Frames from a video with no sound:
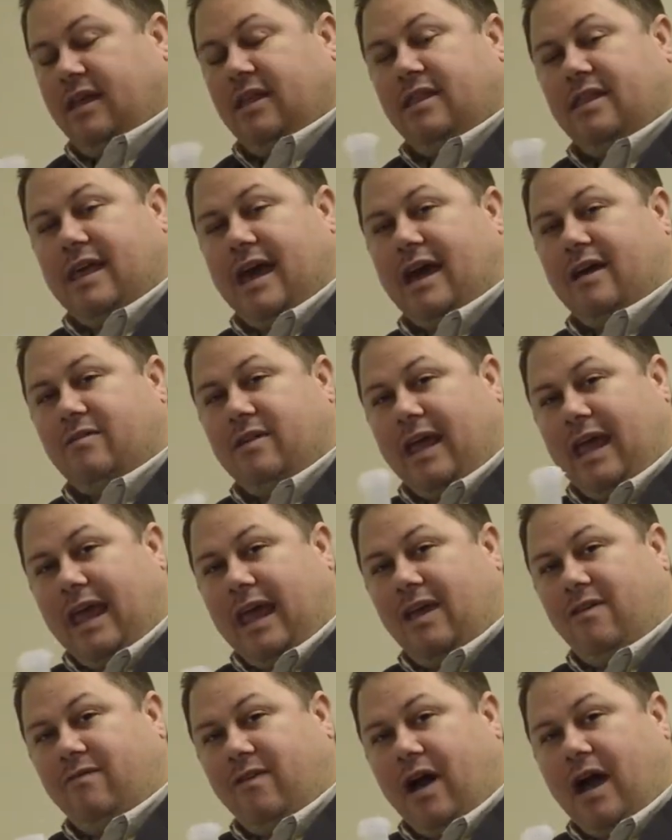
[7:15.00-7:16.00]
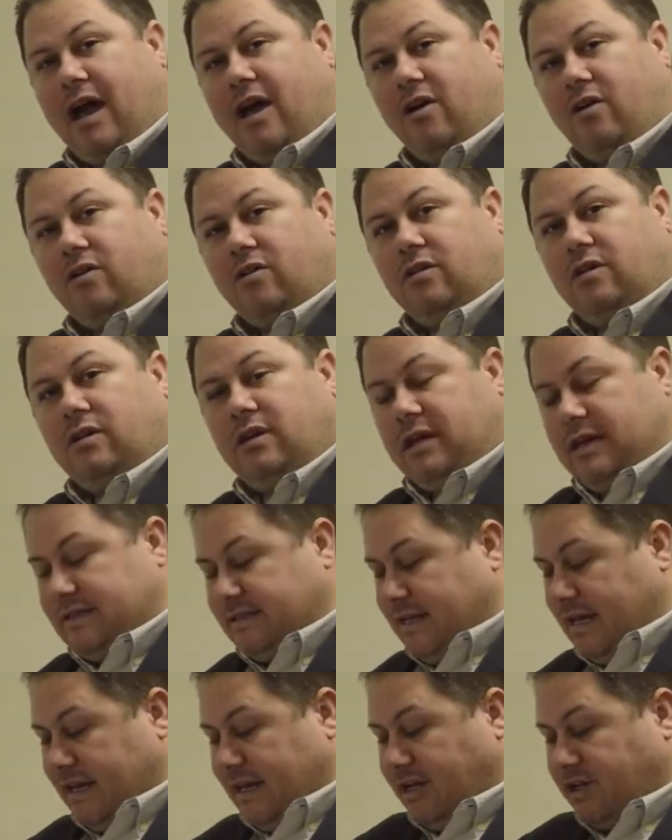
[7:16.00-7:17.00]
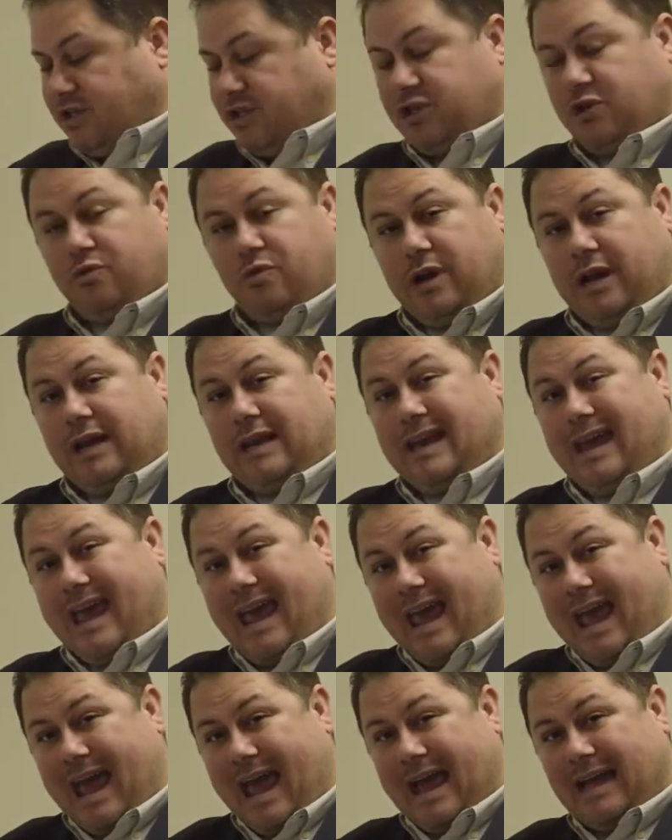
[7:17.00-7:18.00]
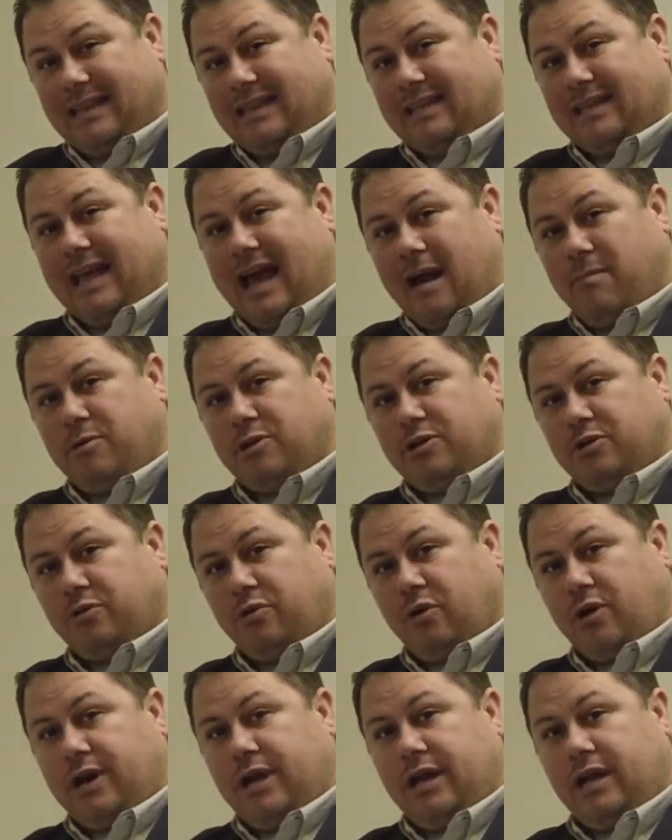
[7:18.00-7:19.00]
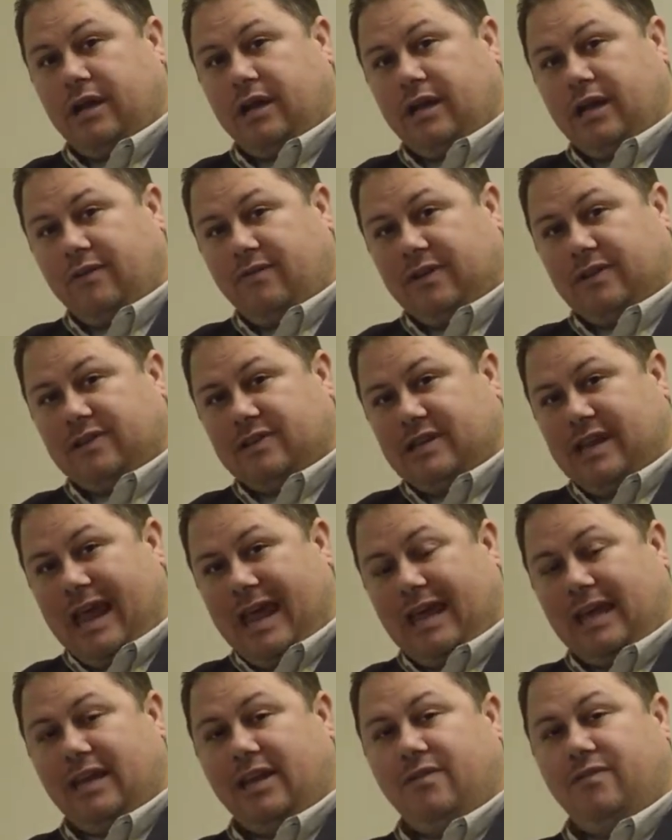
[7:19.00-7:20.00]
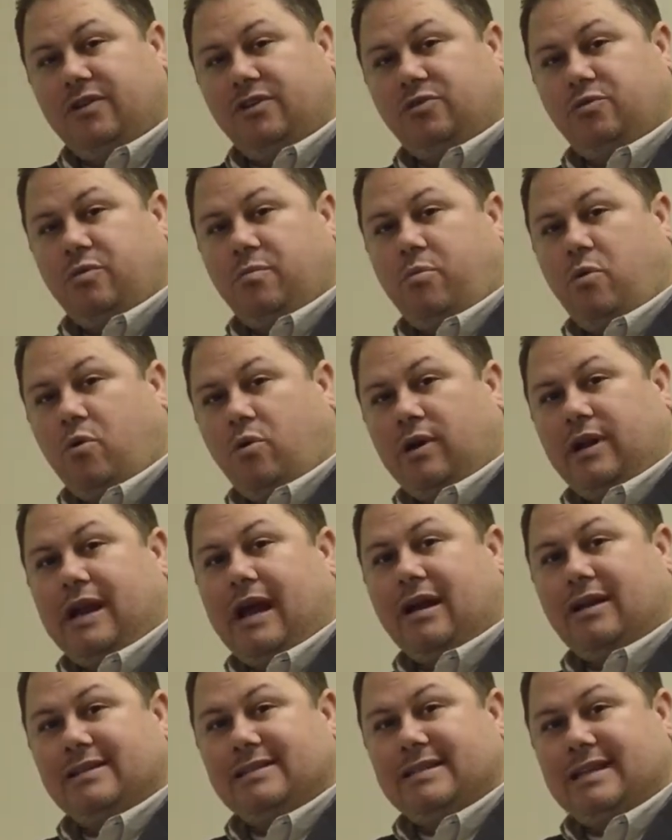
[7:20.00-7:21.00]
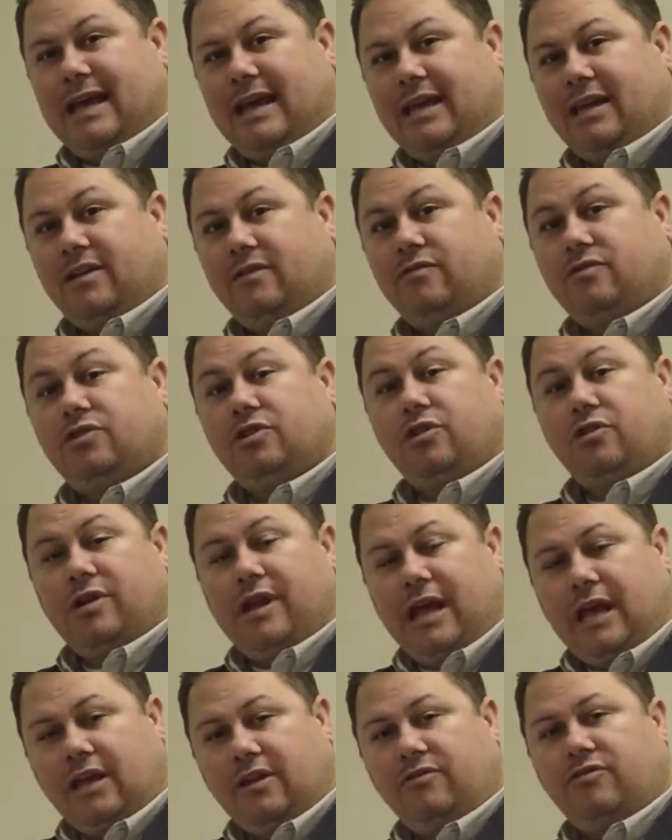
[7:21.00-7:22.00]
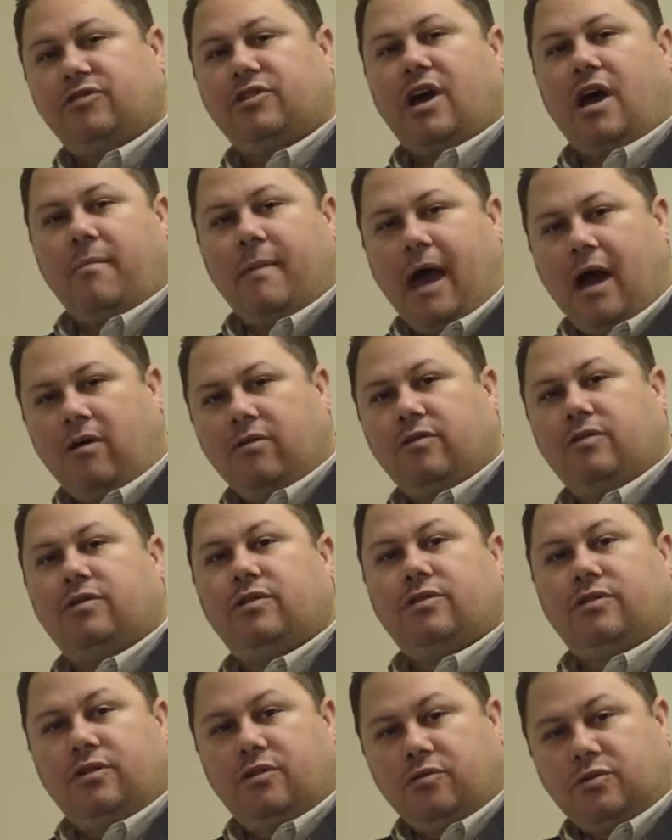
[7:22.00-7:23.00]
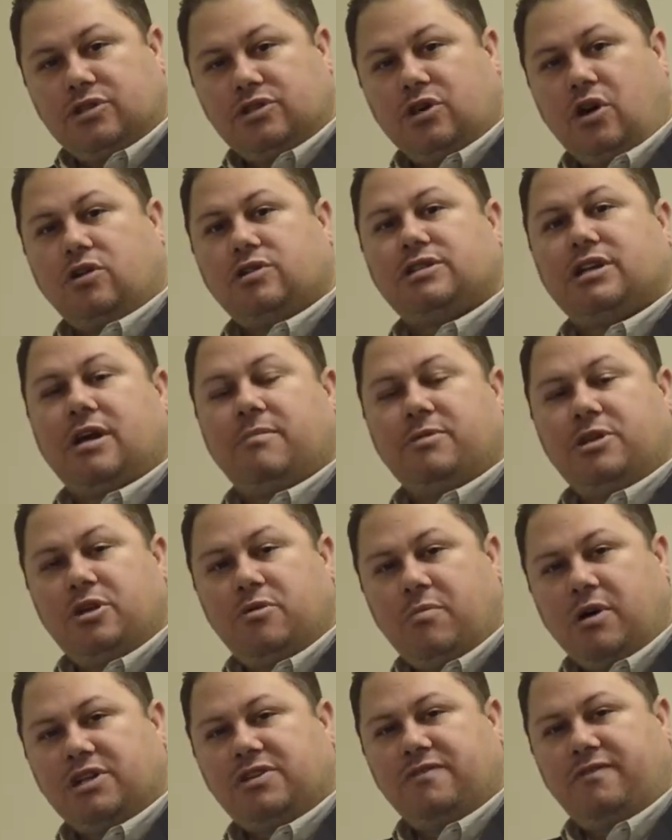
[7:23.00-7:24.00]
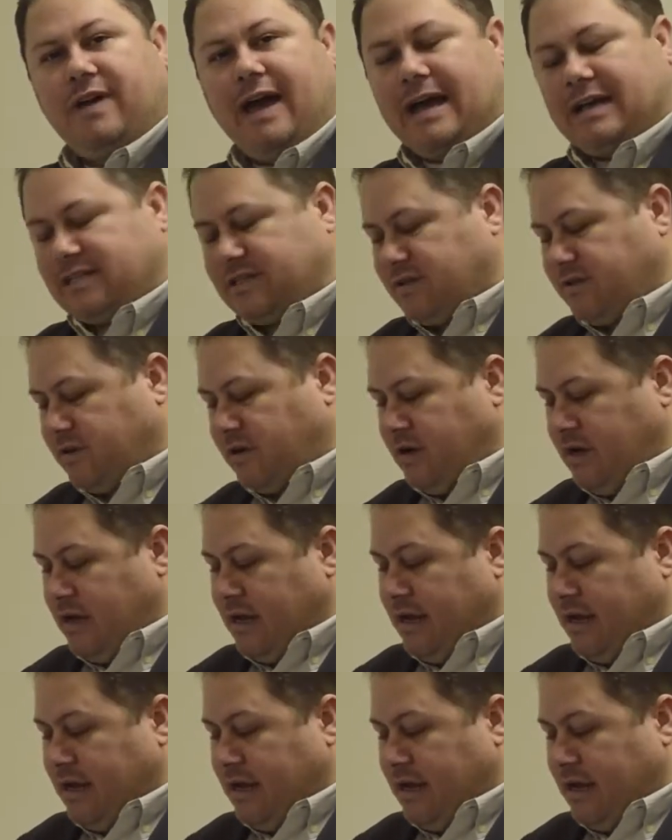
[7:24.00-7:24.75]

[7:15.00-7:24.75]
that A vial is getting screened at the laboratory. If it's negative, it's reported out as negative. So your negatives come out, the results come to you much faster.